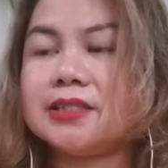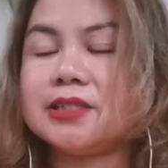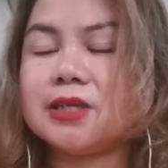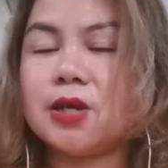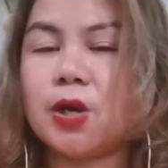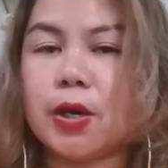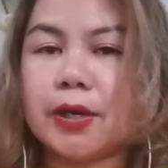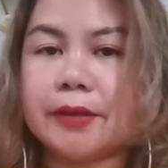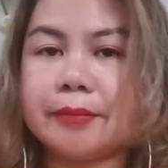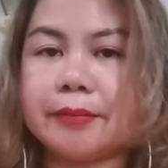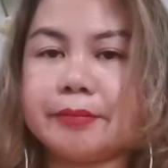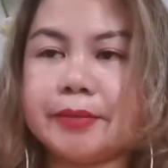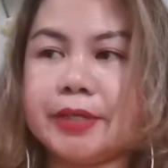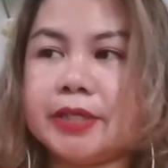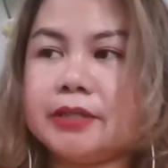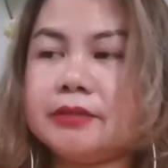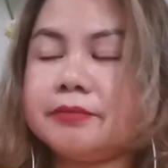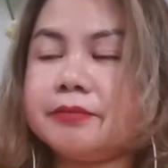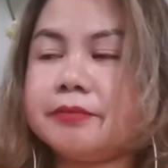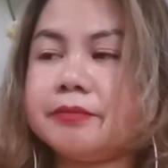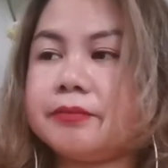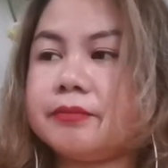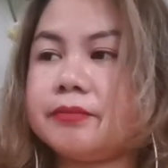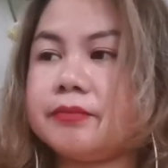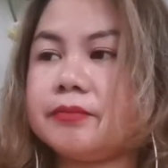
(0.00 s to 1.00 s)
carpet,
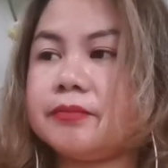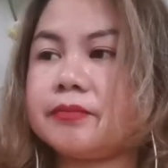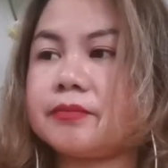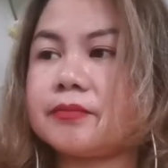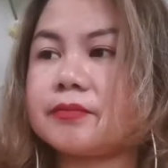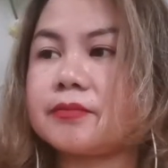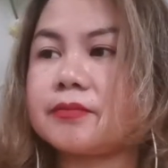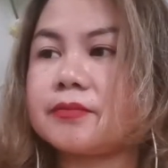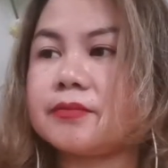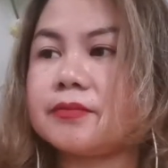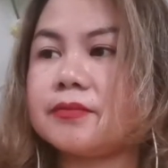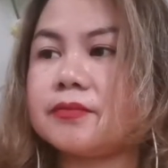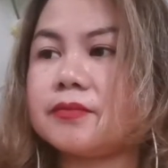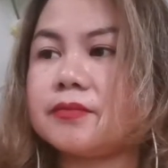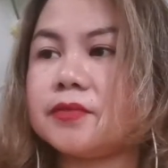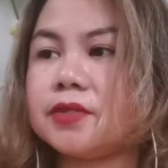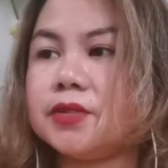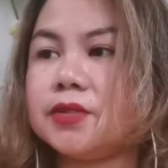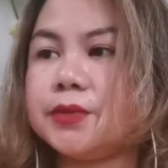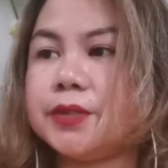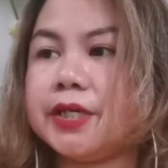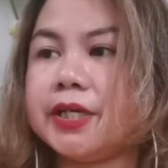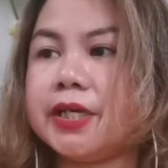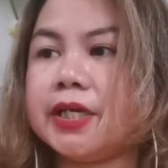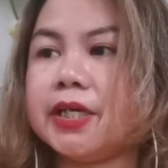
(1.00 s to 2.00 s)

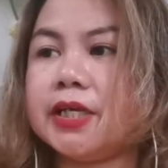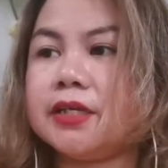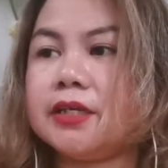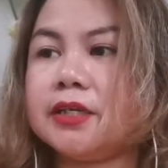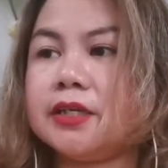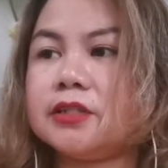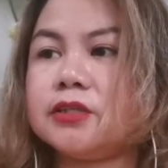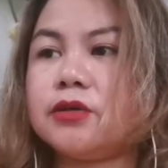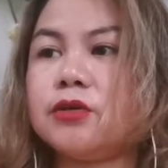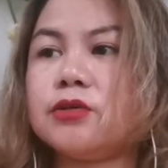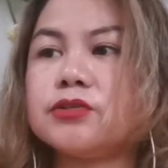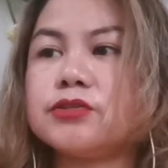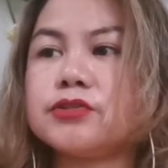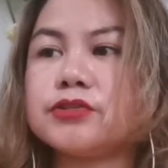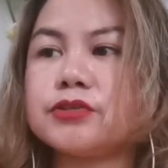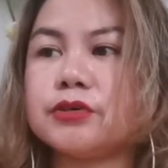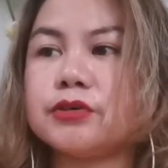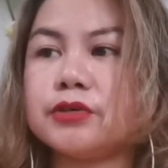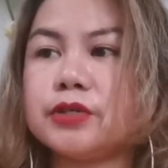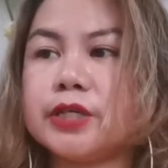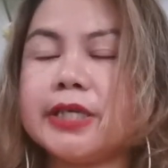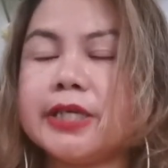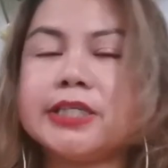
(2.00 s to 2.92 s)
wherein it also